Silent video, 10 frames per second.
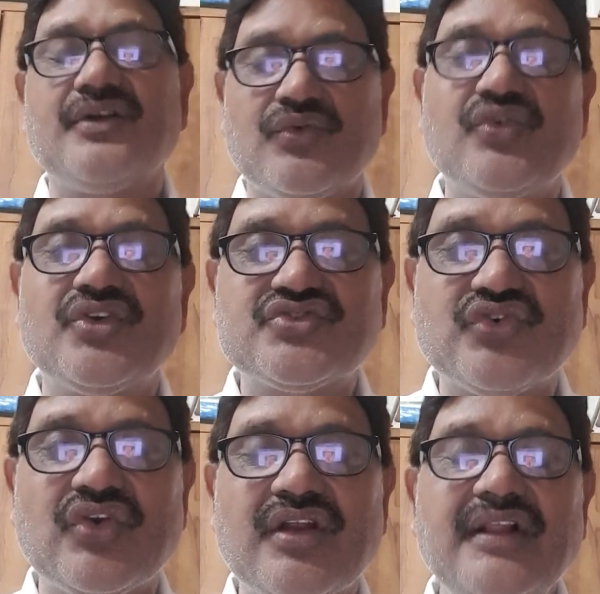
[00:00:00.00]
good
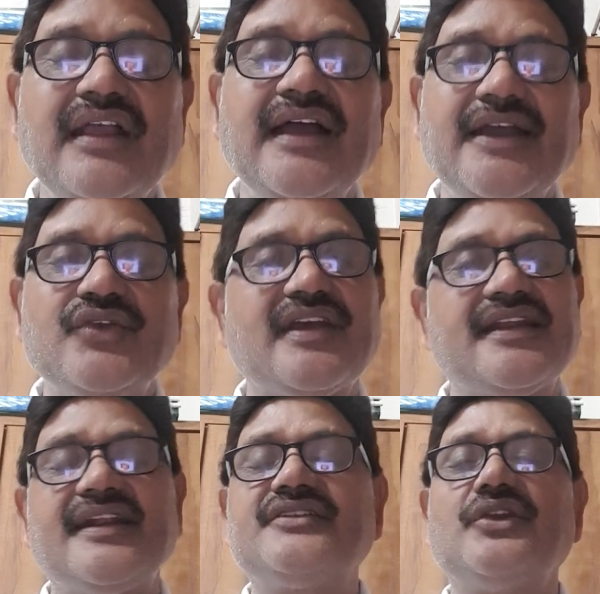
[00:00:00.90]
score, you can
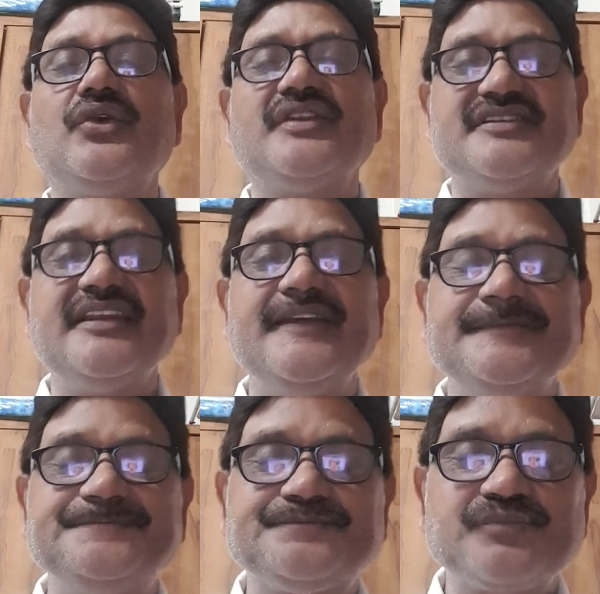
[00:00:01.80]
get the loan easily.
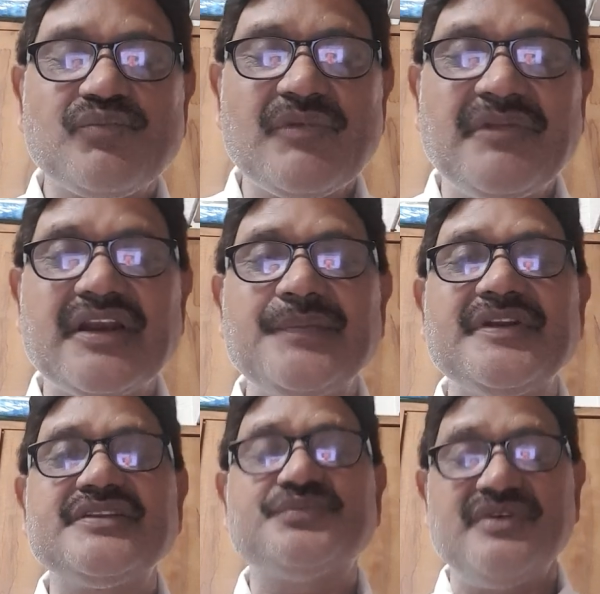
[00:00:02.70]
But if it
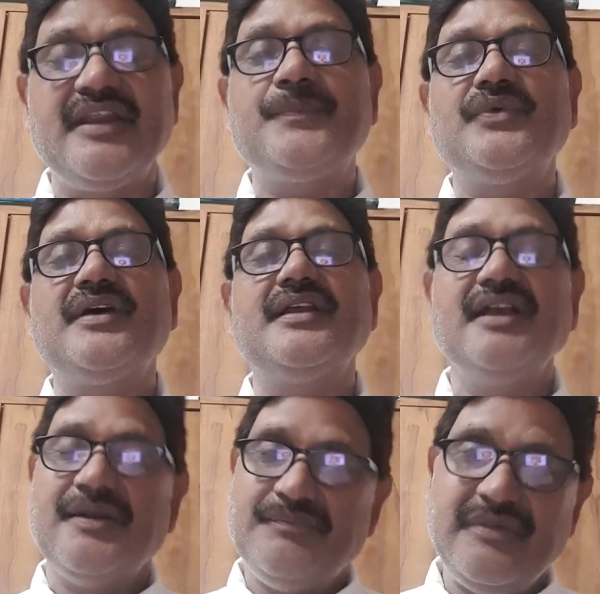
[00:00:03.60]
is very poor,
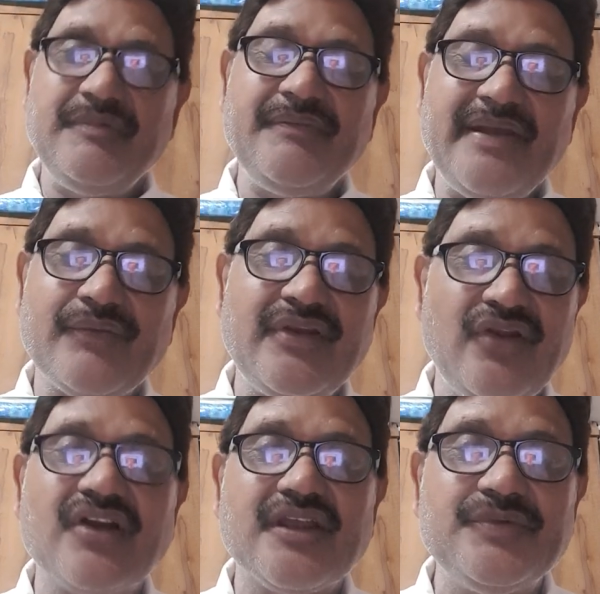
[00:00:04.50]
maybe bank will
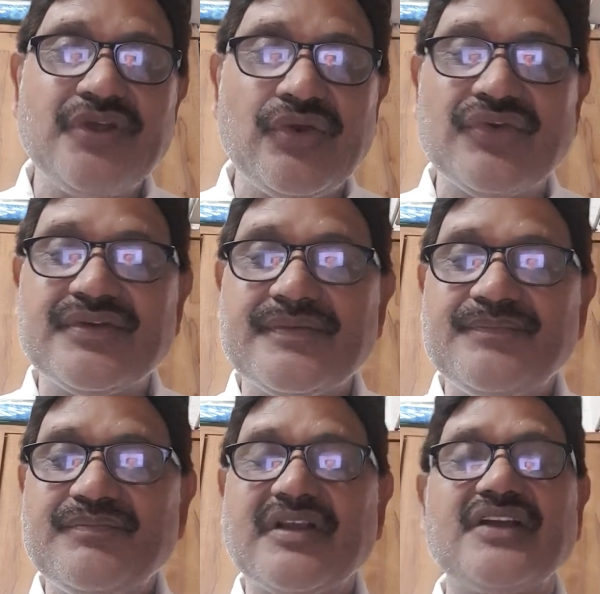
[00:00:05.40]
not give the loan
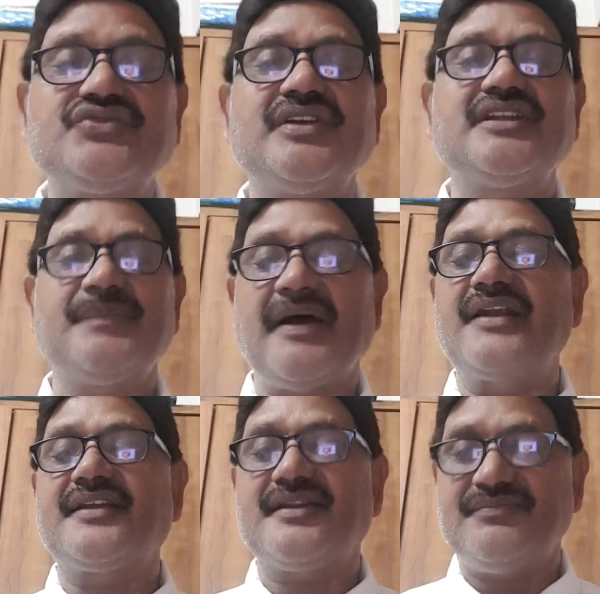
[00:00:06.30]
because you are a
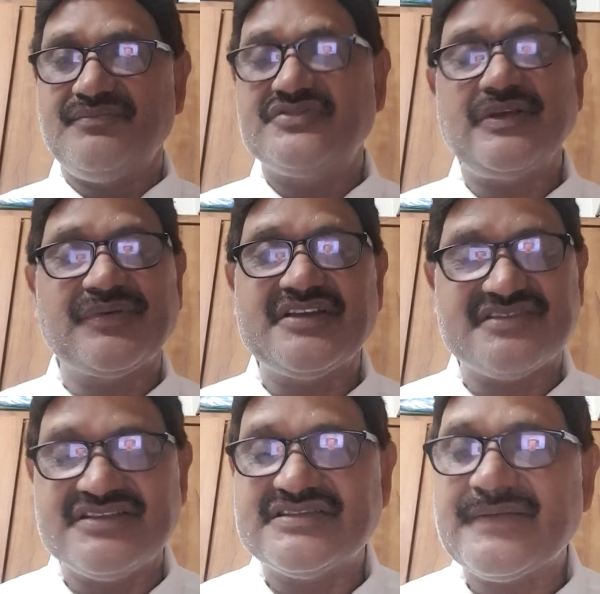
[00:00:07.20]
defaulter some
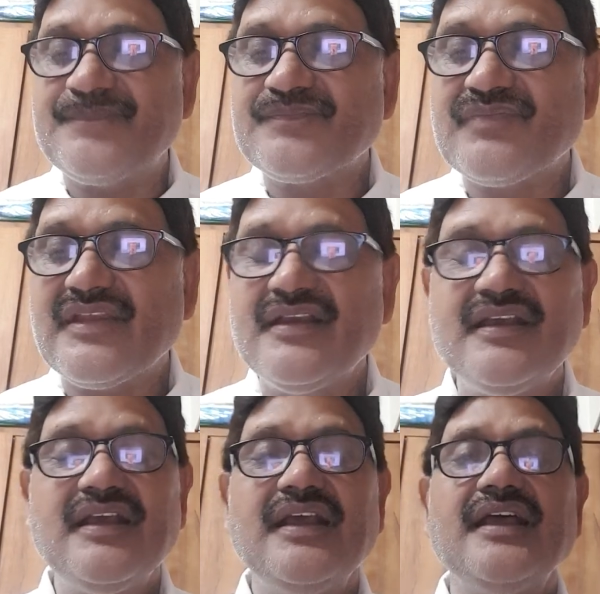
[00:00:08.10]
cases.
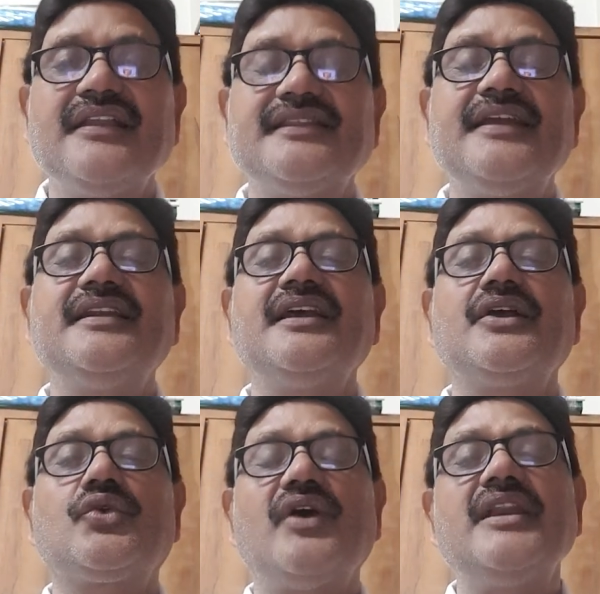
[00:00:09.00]
Then
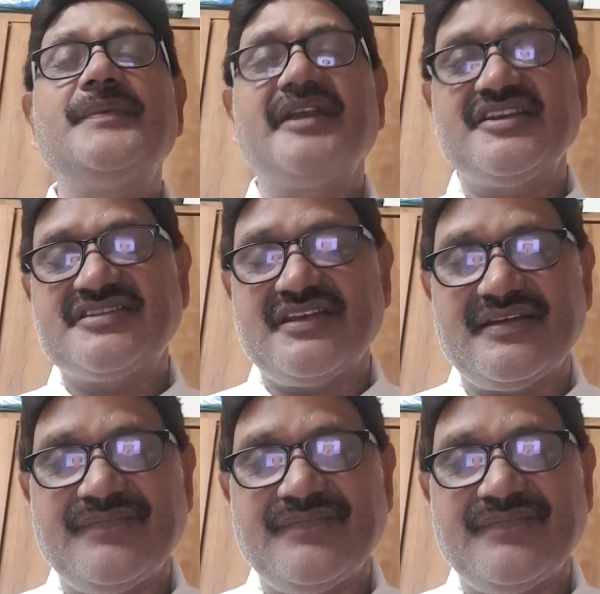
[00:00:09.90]
qualification,